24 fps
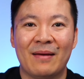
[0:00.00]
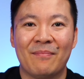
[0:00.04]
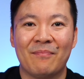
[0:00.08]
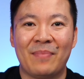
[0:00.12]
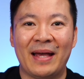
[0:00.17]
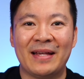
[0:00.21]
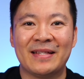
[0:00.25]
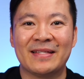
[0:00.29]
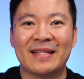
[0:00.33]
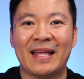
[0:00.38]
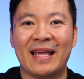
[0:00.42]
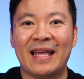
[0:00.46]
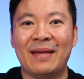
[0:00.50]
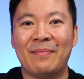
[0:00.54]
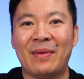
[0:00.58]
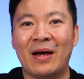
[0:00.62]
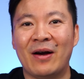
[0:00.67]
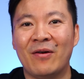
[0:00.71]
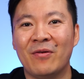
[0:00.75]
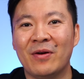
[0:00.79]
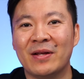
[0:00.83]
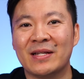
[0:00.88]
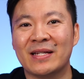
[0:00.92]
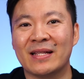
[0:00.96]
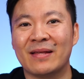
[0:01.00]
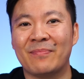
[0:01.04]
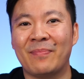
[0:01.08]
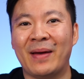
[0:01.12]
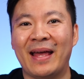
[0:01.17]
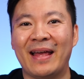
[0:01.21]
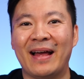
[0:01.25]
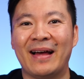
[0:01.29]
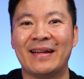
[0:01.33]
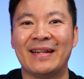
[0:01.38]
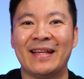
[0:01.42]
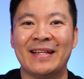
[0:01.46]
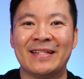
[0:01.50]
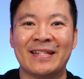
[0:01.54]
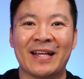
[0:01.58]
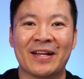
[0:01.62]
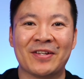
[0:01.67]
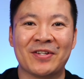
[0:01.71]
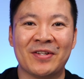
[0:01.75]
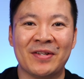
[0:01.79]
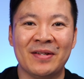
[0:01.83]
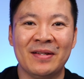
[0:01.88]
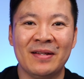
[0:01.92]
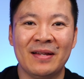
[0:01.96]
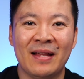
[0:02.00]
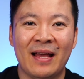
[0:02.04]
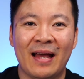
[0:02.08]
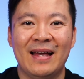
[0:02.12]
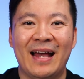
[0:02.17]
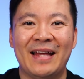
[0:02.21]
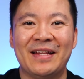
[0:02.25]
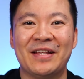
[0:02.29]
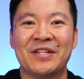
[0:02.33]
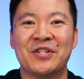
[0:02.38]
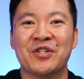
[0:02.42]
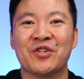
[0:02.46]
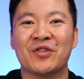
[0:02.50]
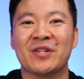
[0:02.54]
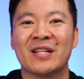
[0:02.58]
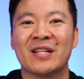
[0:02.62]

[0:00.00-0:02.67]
Paste the email into the PayID section, and this should